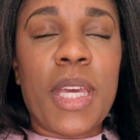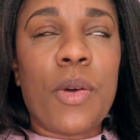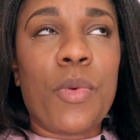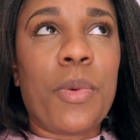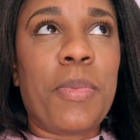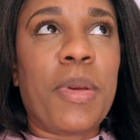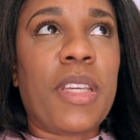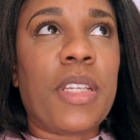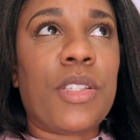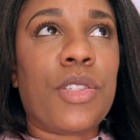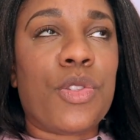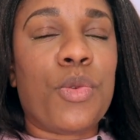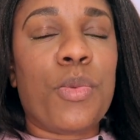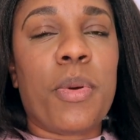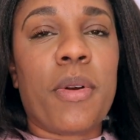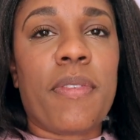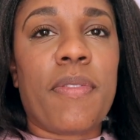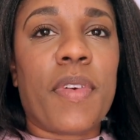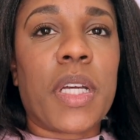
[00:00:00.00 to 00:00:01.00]
it would be
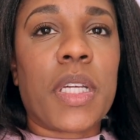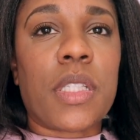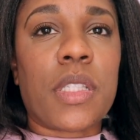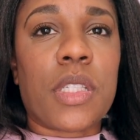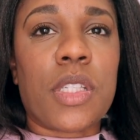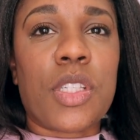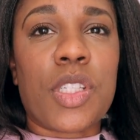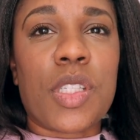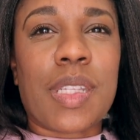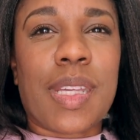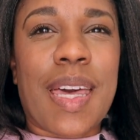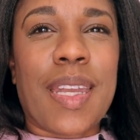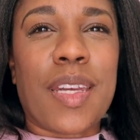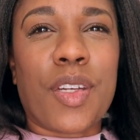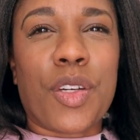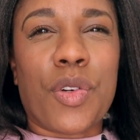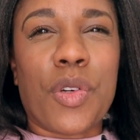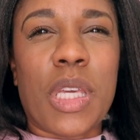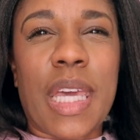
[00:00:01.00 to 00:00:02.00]
super fun to just
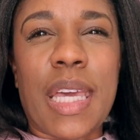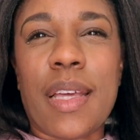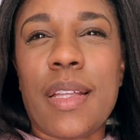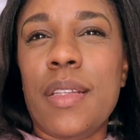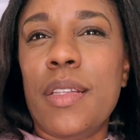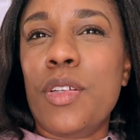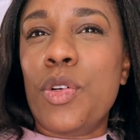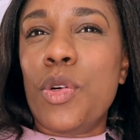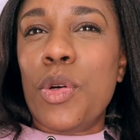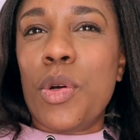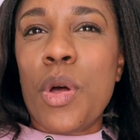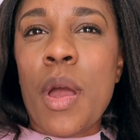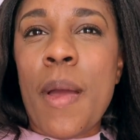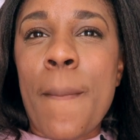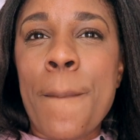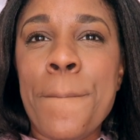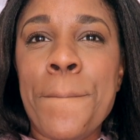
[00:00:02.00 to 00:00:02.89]
kind of create a little